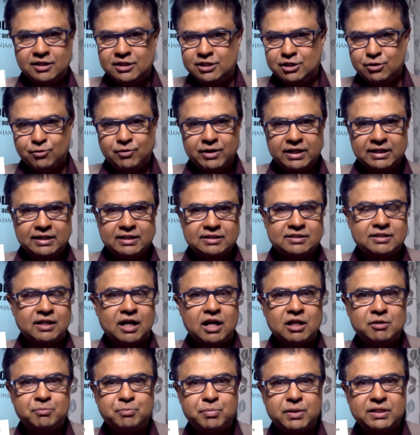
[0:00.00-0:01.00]
During these
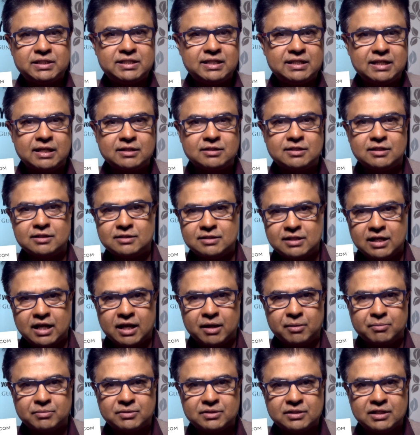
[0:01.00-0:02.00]
unprecedented
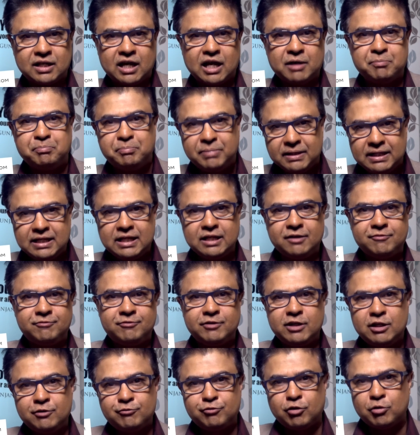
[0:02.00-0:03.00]
times, I
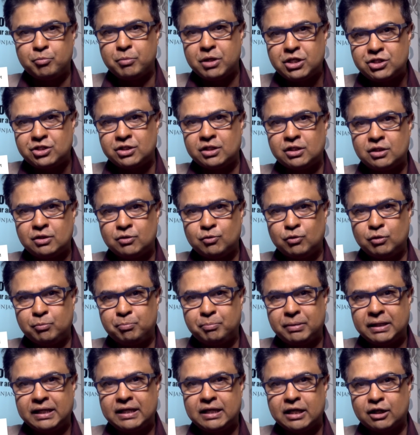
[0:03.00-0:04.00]
believe information will
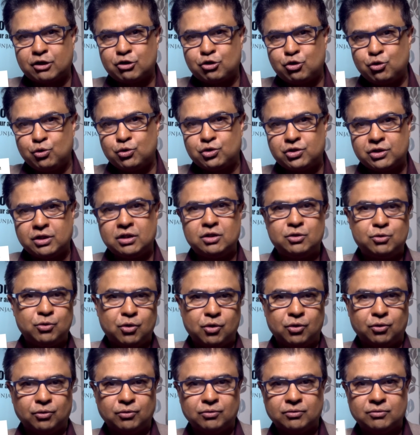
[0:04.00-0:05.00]
play a crucial
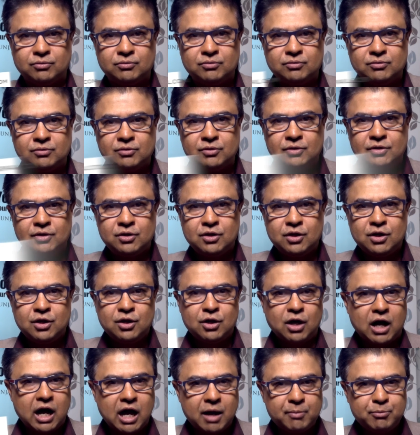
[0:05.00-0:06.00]
role.
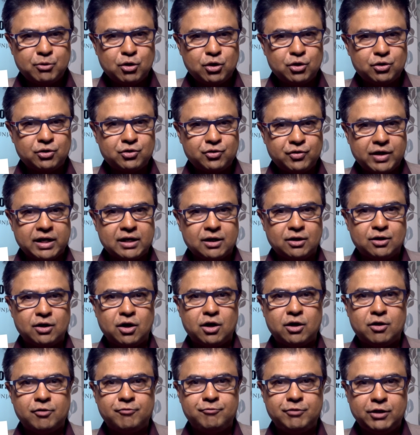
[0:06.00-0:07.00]
I'm going to create a
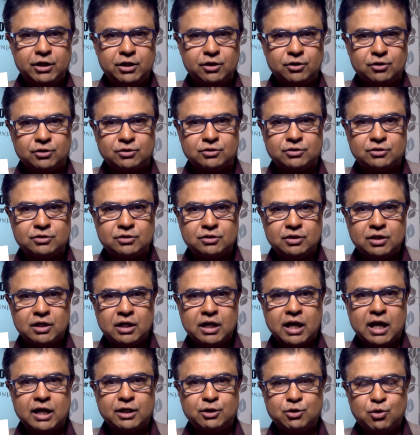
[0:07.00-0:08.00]
lot of videos
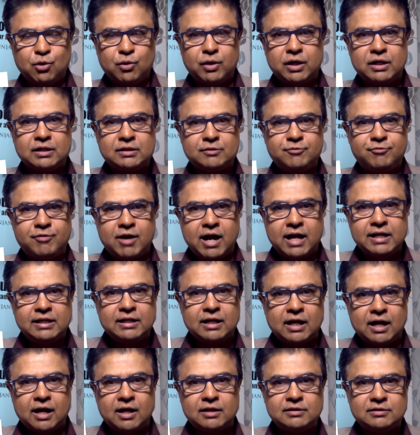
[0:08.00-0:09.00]
and go and find
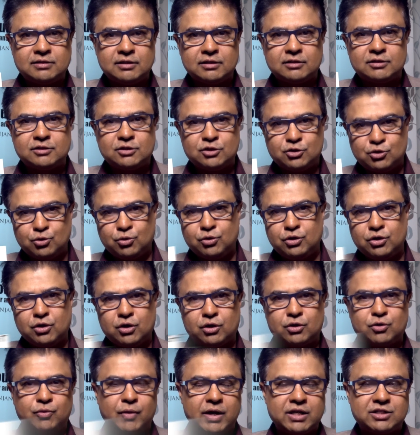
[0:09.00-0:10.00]
the answers to
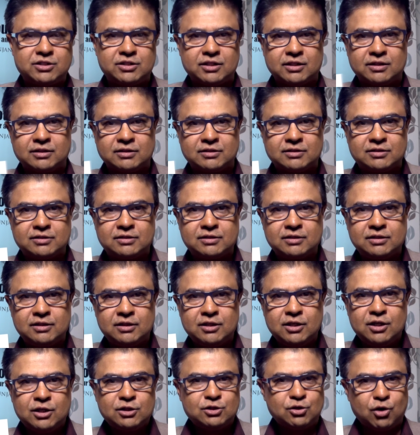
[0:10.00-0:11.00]
your questions.
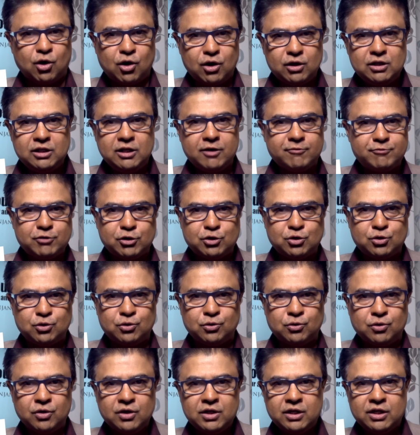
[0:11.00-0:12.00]
So all you have to
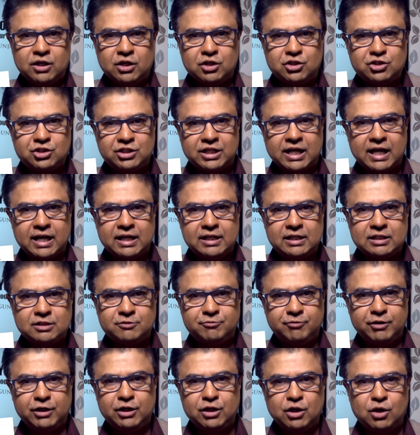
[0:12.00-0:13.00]
do is share this
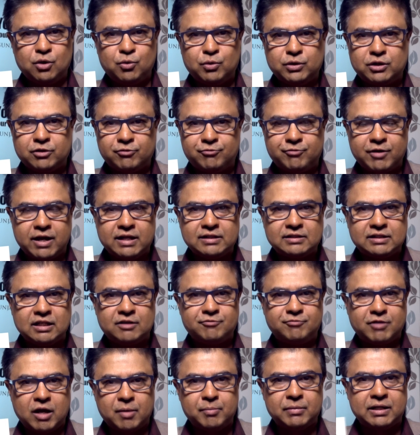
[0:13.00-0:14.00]
video with your friends
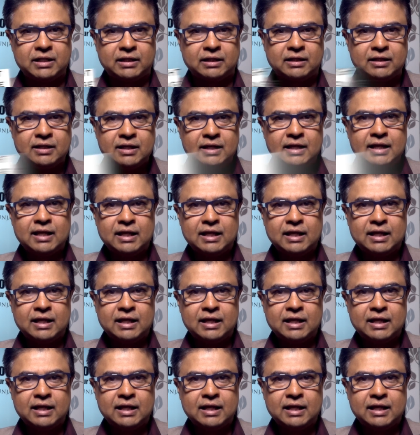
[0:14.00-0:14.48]
and family.